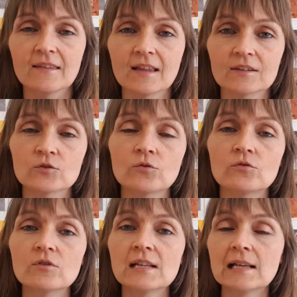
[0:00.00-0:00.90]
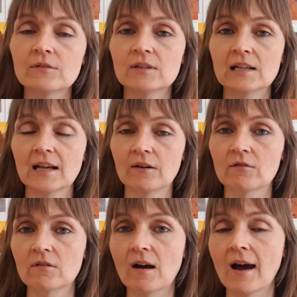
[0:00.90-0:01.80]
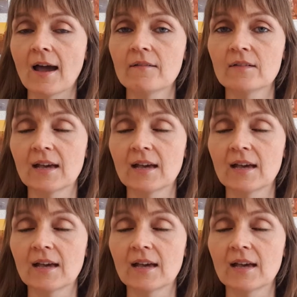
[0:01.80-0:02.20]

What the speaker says: that to really arrive